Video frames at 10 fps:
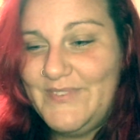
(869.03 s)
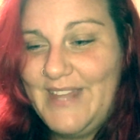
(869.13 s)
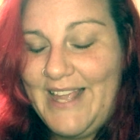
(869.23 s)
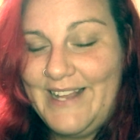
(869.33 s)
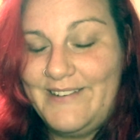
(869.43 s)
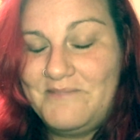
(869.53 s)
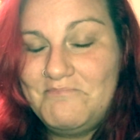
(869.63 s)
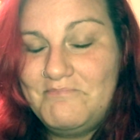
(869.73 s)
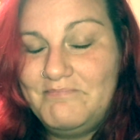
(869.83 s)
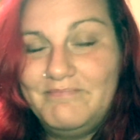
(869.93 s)
And
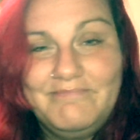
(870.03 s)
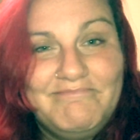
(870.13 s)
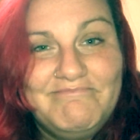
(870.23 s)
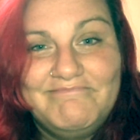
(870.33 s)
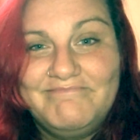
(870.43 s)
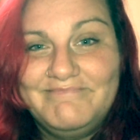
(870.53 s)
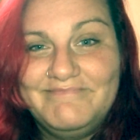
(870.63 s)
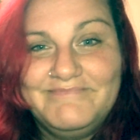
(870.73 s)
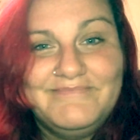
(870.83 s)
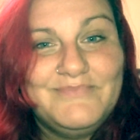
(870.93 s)

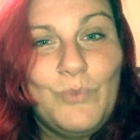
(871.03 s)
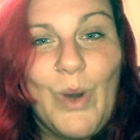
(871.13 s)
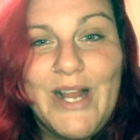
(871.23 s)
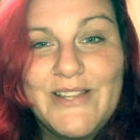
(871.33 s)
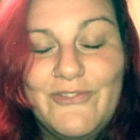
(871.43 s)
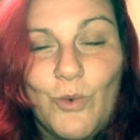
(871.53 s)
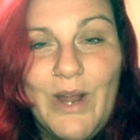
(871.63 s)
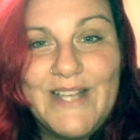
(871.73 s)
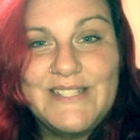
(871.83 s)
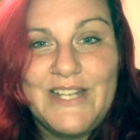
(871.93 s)
wearing the
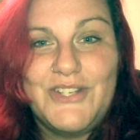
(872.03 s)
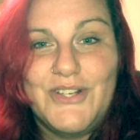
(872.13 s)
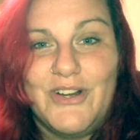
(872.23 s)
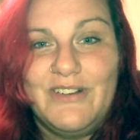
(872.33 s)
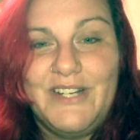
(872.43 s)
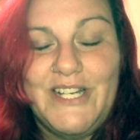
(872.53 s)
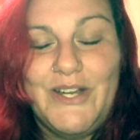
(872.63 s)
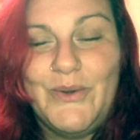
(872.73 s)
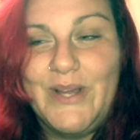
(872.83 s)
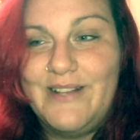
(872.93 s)
4X t-shirt, you
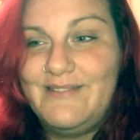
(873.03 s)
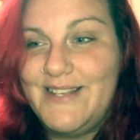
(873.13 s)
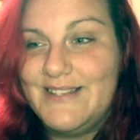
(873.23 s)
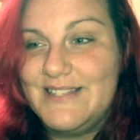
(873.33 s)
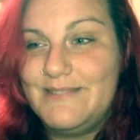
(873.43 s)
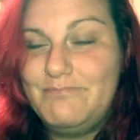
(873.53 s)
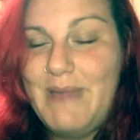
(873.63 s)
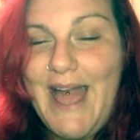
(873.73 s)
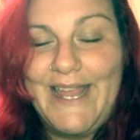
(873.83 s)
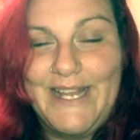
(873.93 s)
know, it is
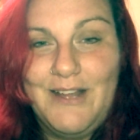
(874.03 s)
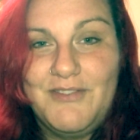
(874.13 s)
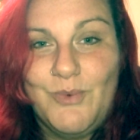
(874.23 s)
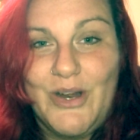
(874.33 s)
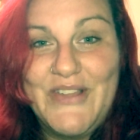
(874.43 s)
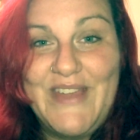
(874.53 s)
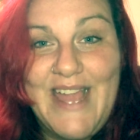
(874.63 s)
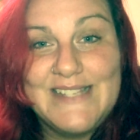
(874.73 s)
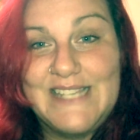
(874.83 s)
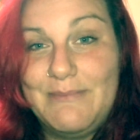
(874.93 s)
baggy enough to where you
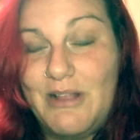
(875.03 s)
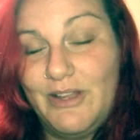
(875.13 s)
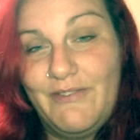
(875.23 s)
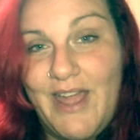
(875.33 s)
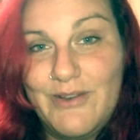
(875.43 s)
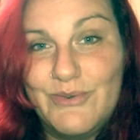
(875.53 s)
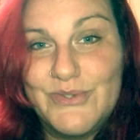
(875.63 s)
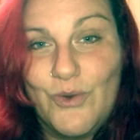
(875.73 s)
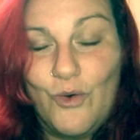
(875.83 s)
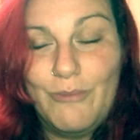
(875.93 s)
can't see my love handles
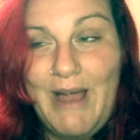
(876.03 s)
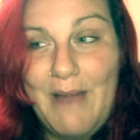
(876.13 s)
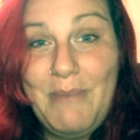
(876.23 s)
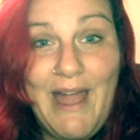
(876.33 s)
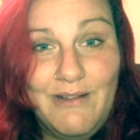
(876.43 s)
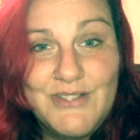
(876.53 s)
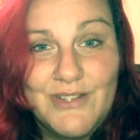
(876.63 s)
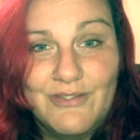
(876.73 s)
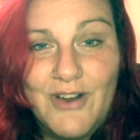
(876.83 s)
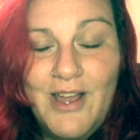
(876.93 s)
or my pouch in the
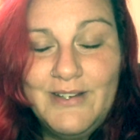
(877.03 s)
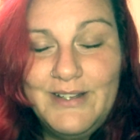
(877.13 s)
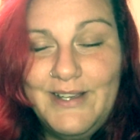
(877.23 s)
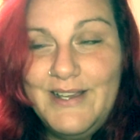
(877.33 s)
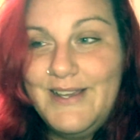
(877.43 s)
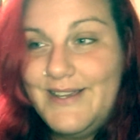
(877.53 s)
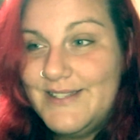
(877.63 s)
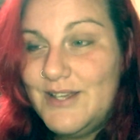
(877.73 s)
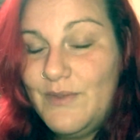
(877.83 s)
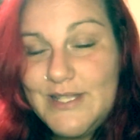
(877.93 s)
front.
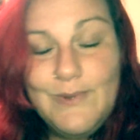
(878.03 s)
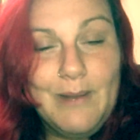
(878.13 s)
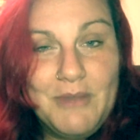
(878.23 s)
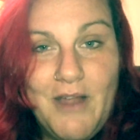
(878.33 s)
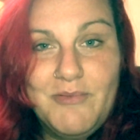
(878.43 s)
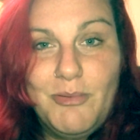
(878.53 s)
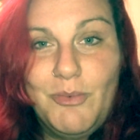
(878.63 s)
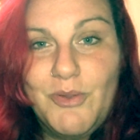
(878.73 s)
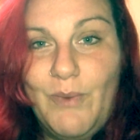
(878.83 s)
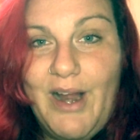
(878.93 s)
So that's what I'm comfortable
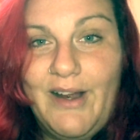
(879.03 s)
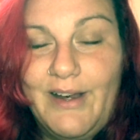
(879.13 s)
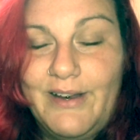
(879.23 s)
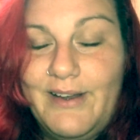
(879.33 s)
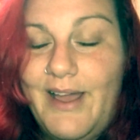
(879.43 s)
with wearing.